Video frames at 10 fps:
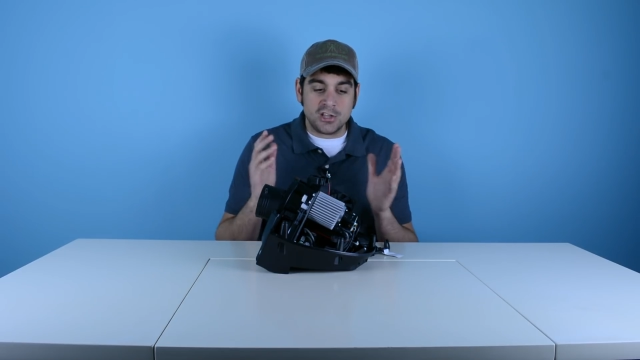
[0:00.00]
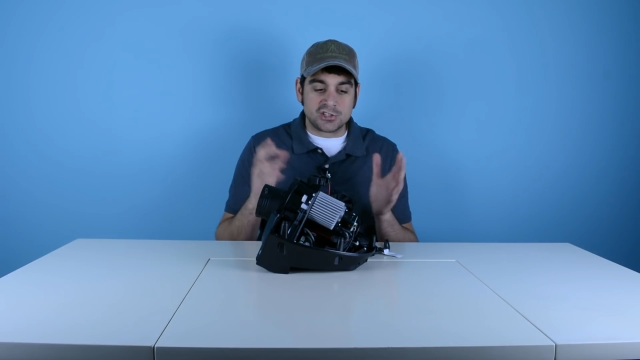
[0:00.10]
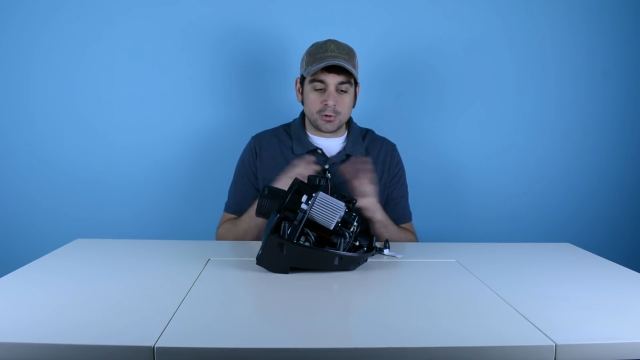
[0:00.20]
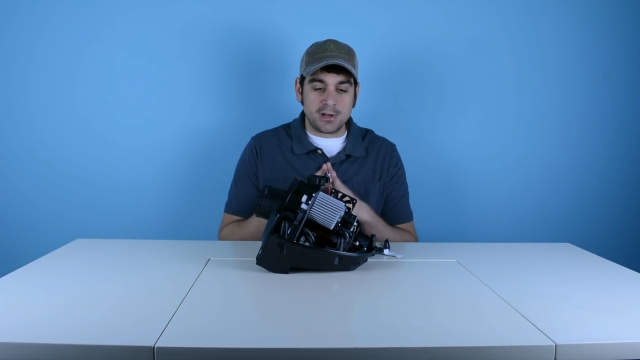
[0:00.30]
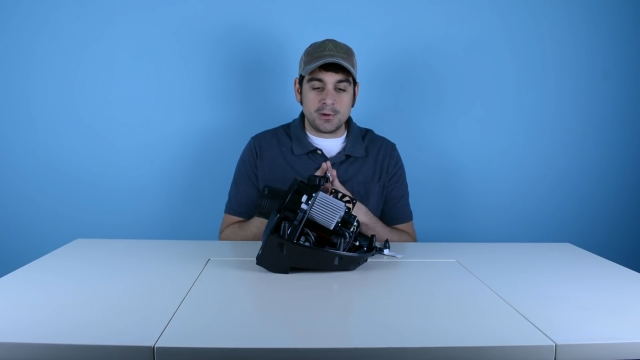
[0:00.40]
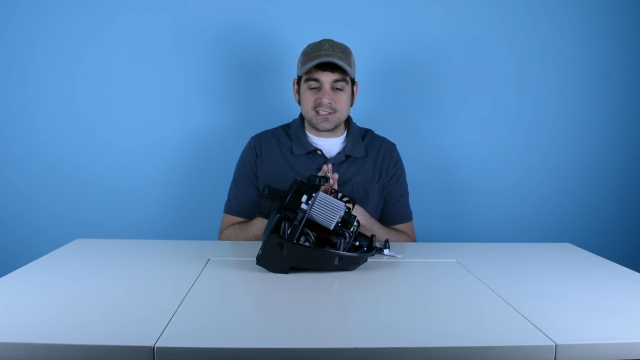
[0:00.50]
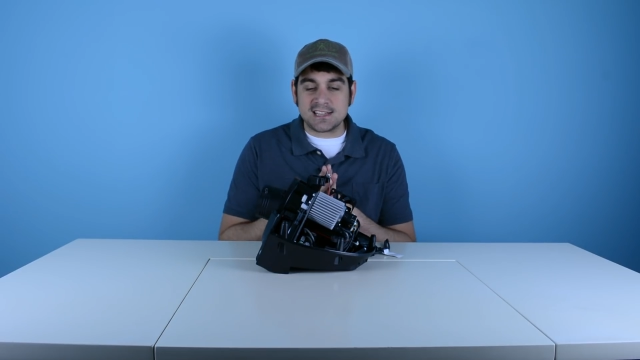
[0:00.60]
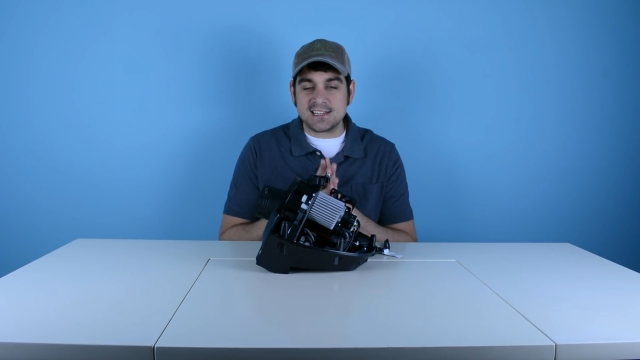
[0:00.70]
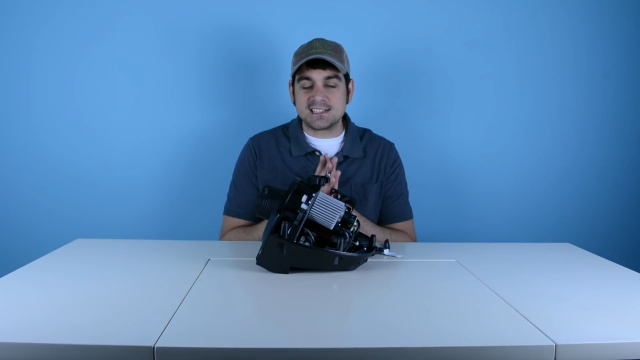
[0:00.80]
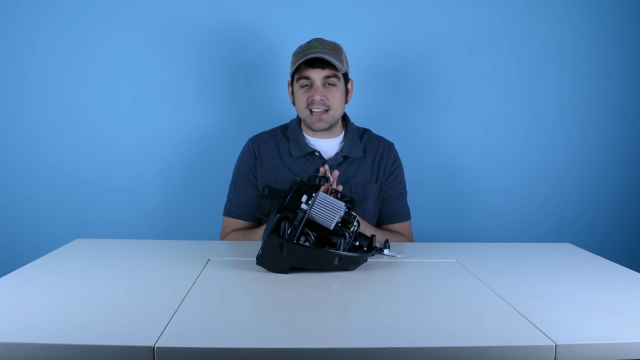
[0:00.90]
So anyways,
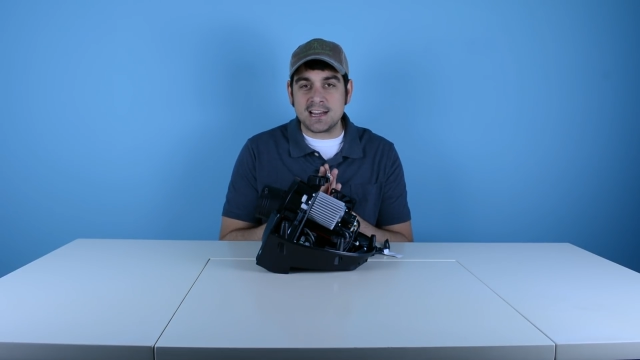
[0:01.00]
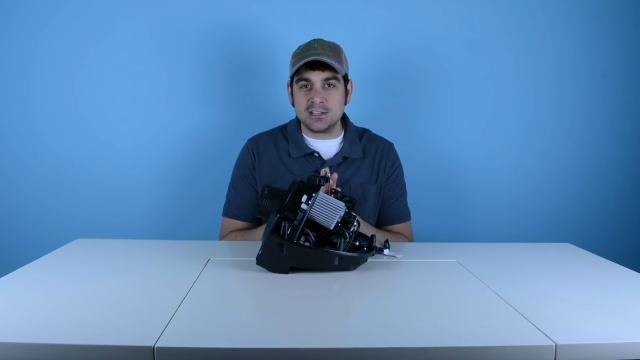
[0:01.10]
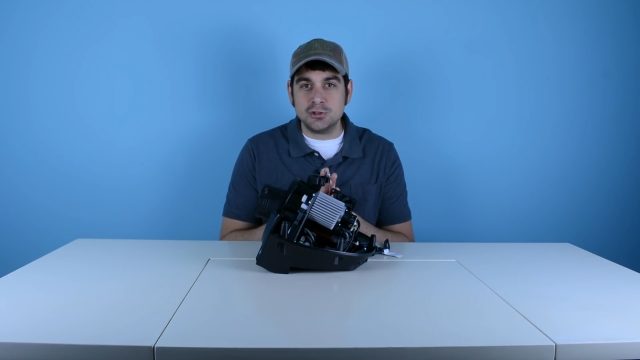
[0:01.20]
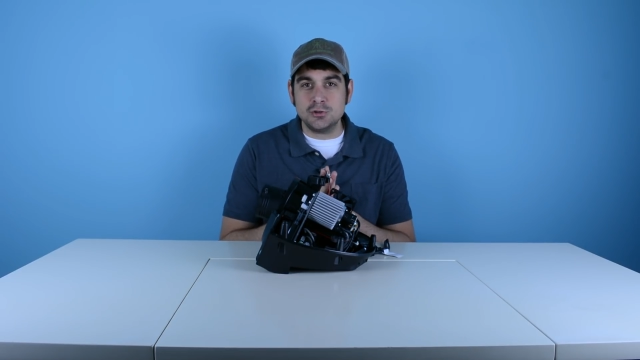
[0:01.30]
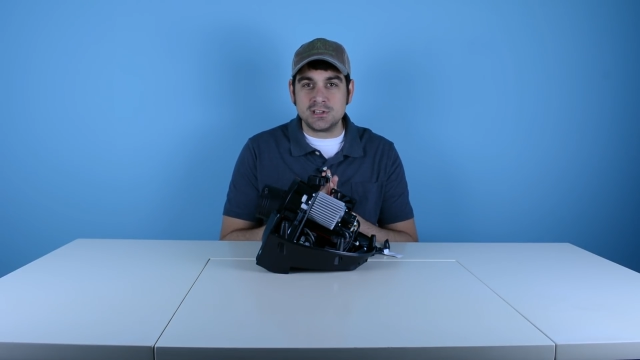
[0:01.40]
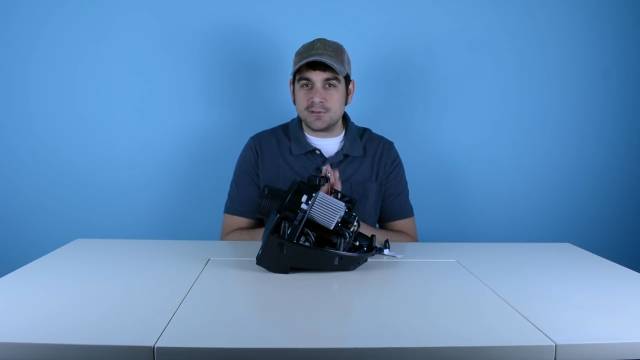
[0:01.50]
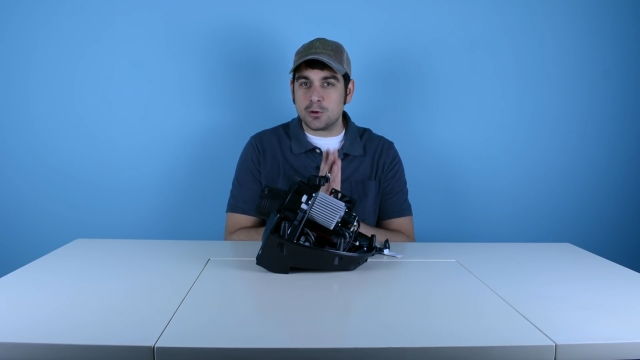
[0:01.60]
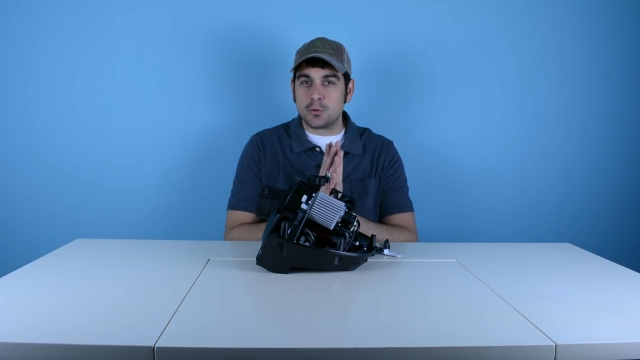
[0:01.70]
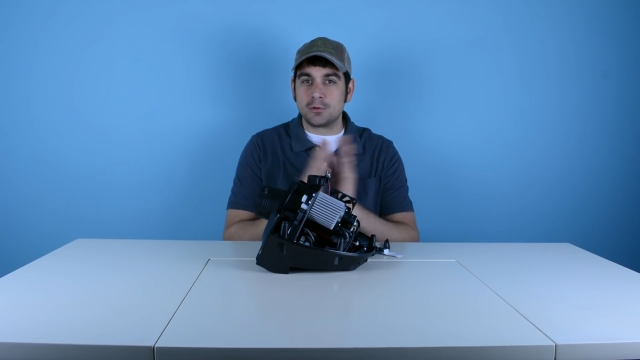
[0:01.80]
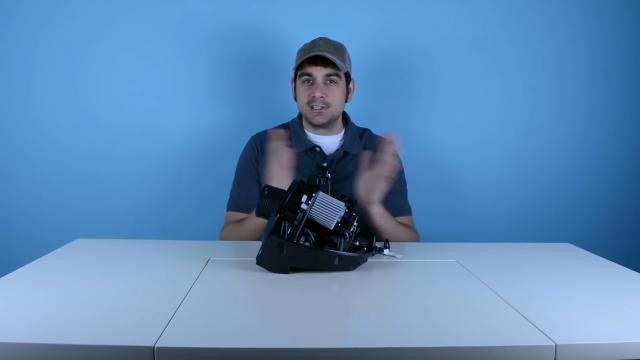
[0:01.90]
that's exciting news, even
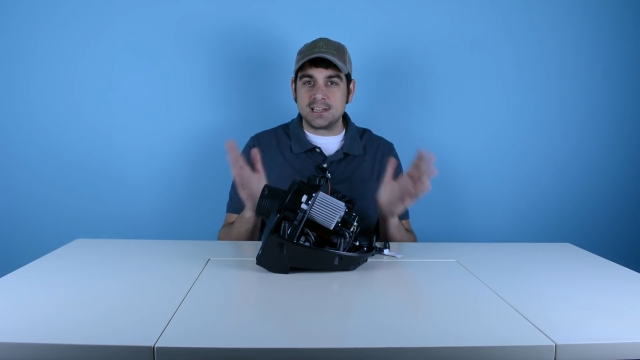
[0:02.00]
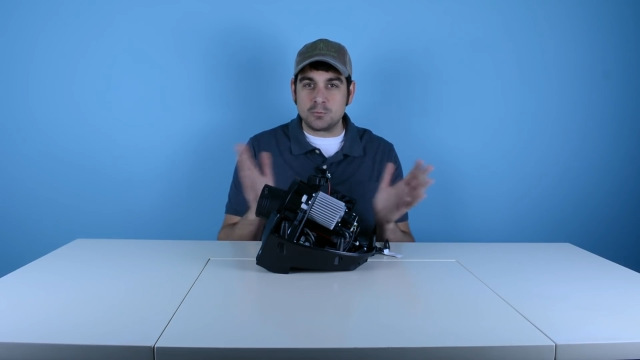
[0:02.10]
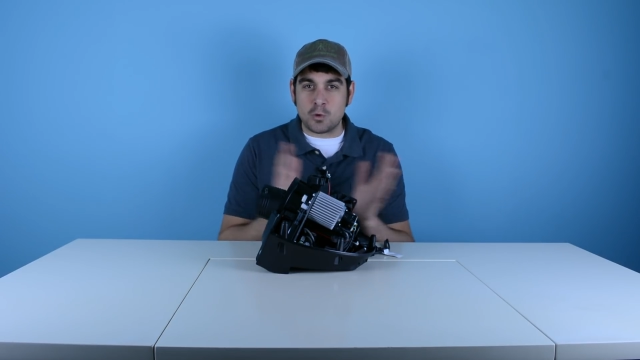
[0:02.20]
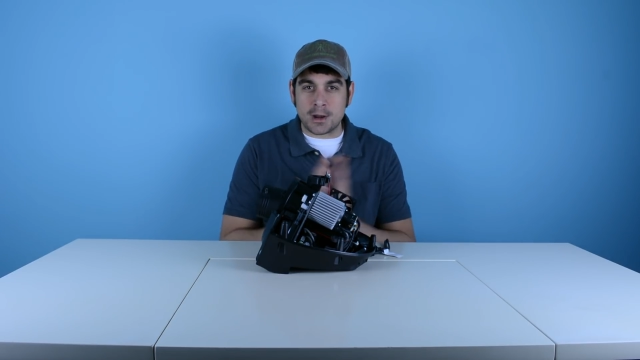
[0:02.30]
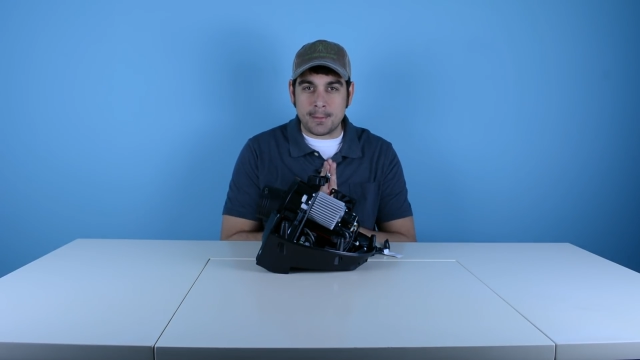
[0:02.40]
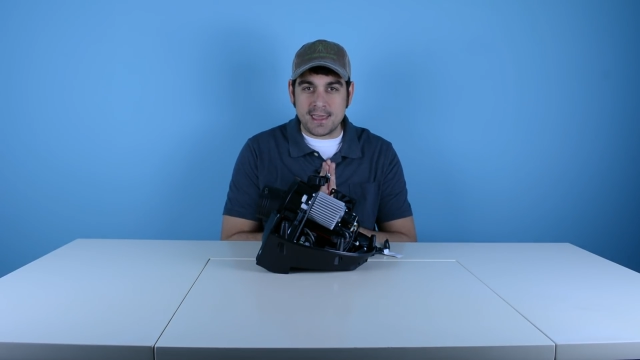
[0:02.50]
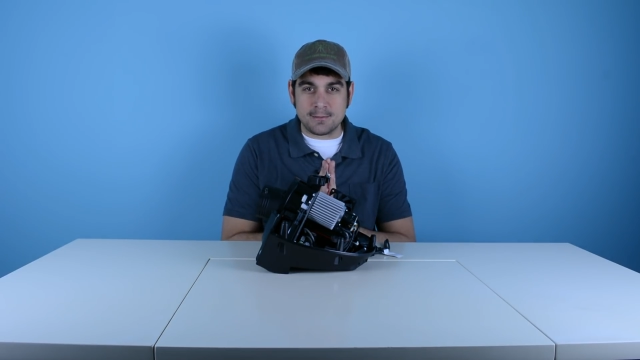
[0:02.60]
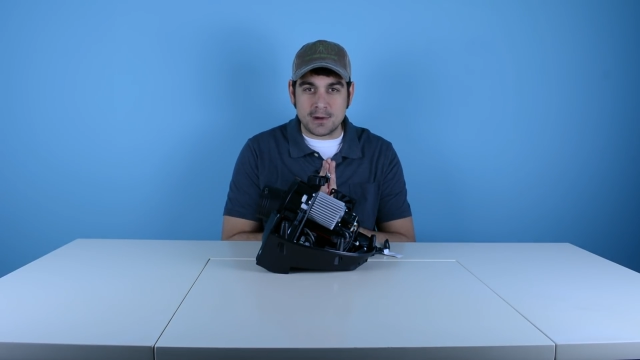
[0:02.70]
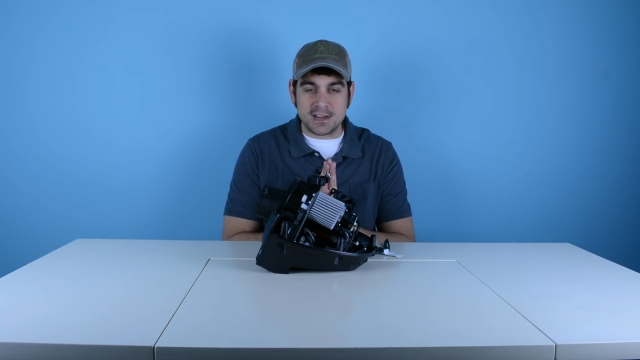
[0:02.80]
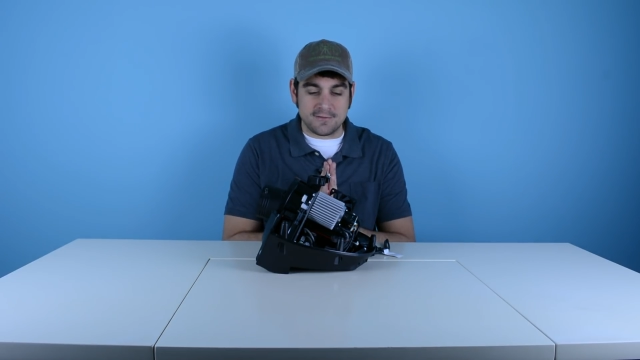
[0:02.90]
though we really didn't want to pay the
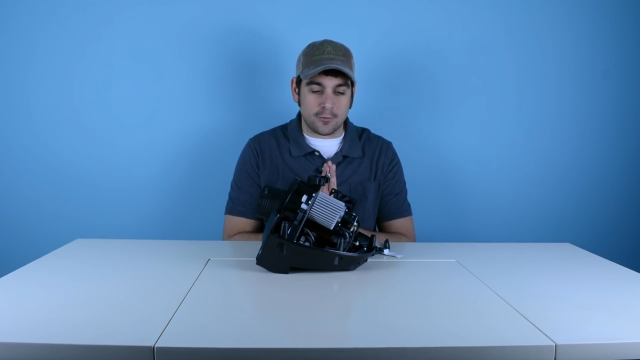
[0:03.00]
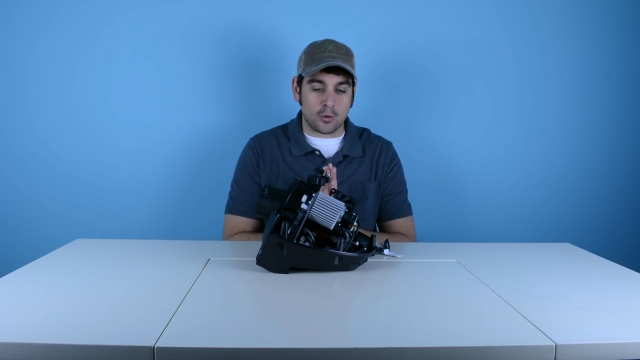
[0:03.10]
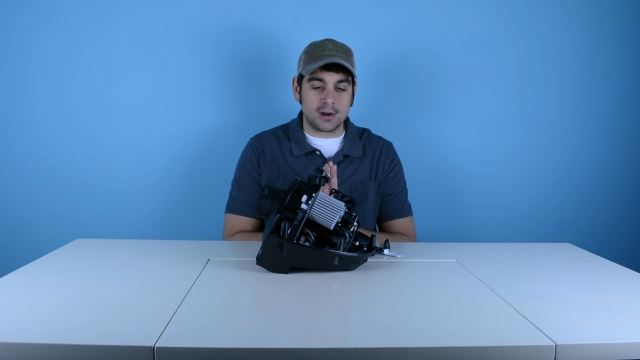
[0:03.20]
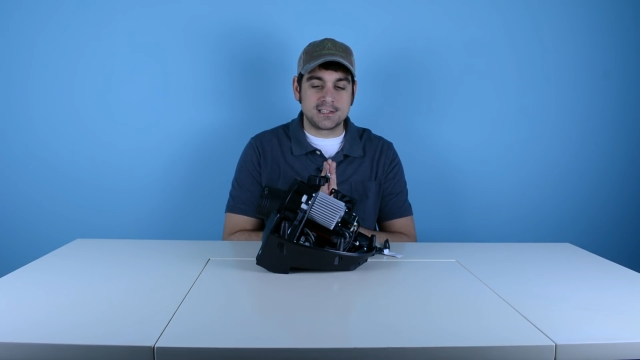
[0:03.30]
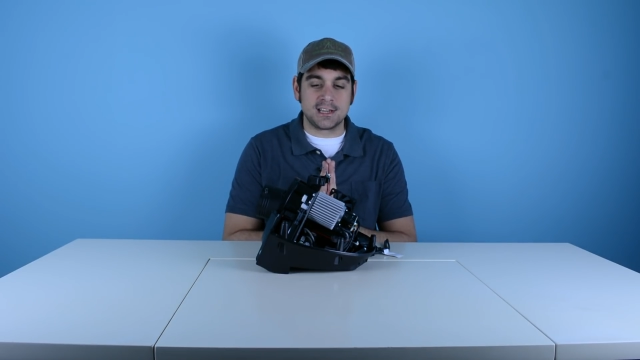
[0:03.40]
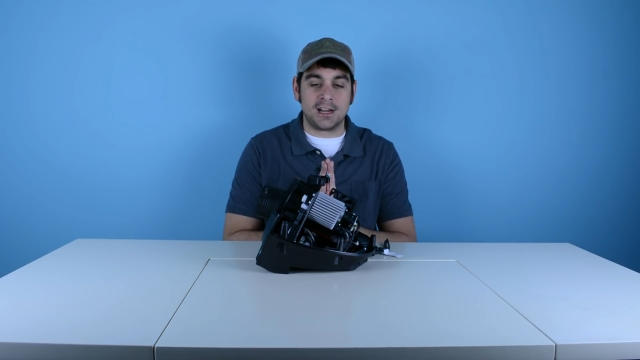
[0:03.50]
money for it.